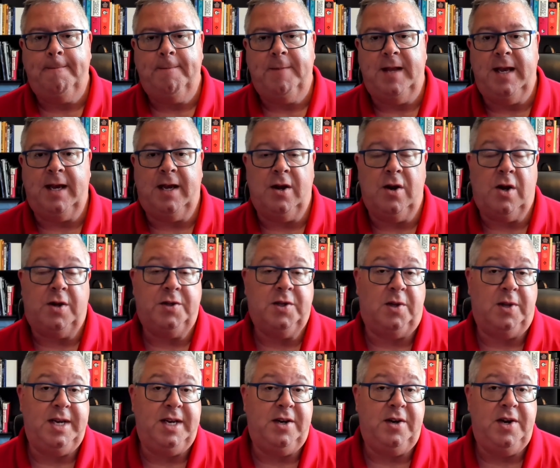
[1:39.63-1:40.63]
It can also
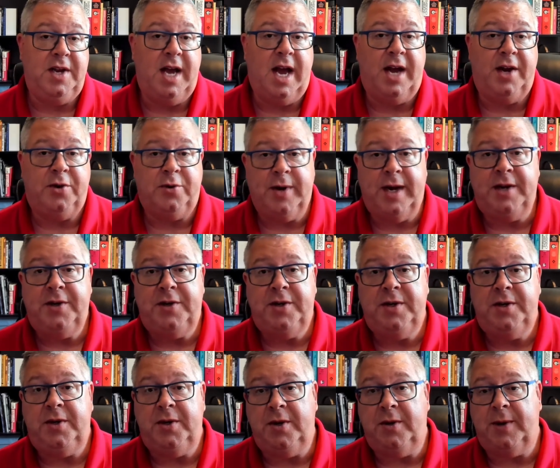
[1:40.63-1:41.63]
lead to
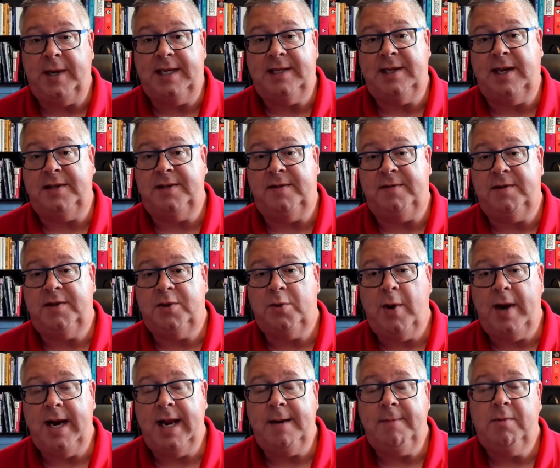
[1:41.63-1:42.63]
dehydration due to excessive
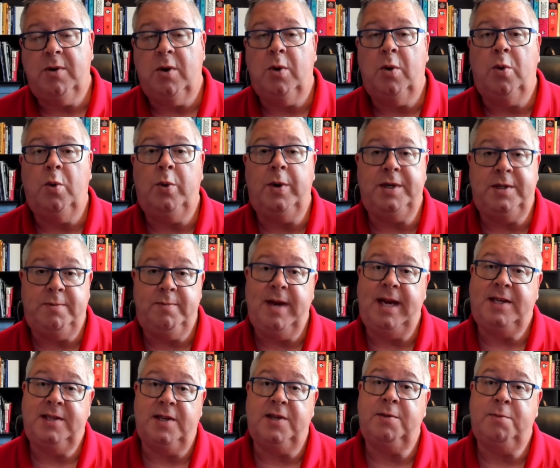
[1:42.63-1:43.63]
sweating, which
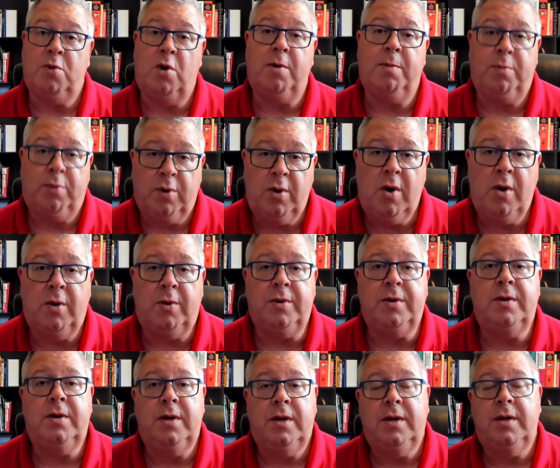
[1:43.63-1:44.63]
makes us more
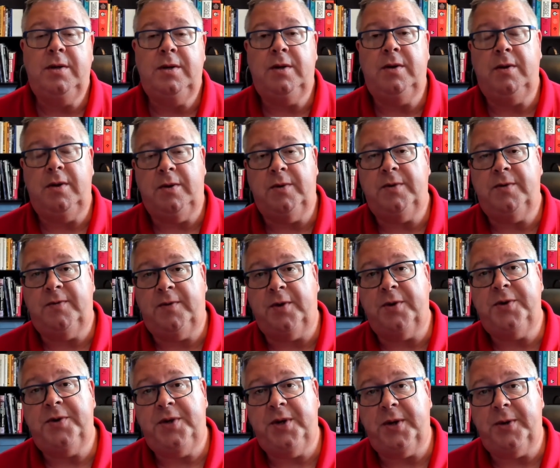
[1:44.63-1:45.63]
prone to those
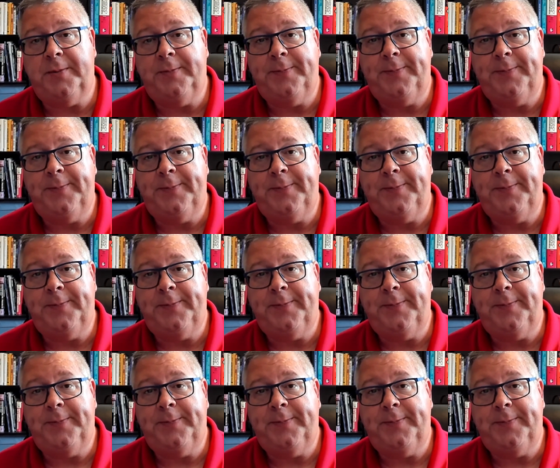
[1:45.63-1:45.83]
first two.